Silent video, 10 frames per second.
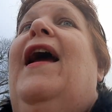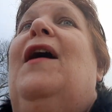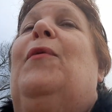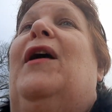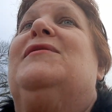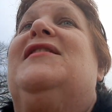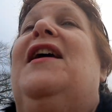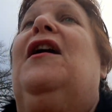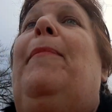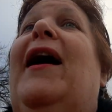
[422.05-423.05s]
And when I was
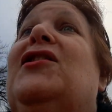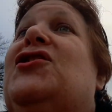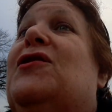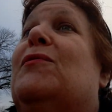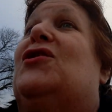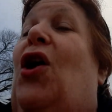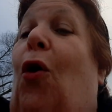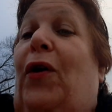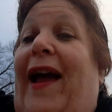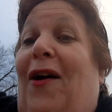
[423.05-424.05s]
saying goodbye, she
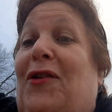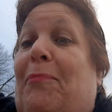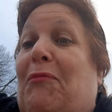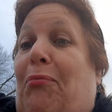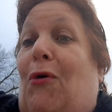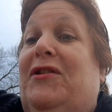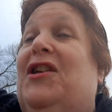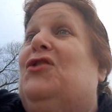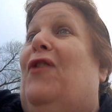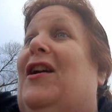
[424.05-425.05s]
held up the
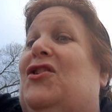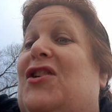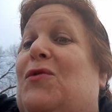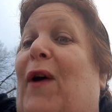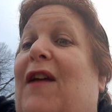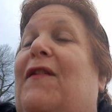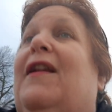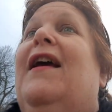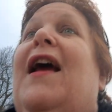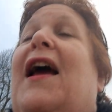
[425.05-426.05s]
protein drink. She's
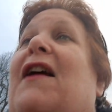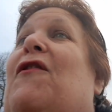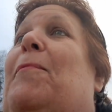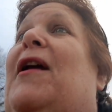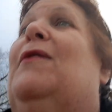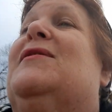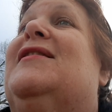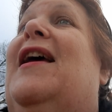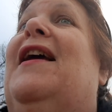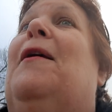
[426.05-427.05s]
waving, and everybody was
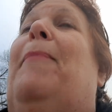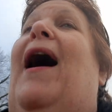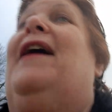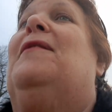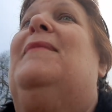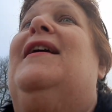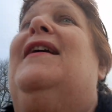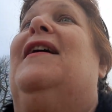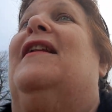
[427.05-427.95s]
saying goodbye to me.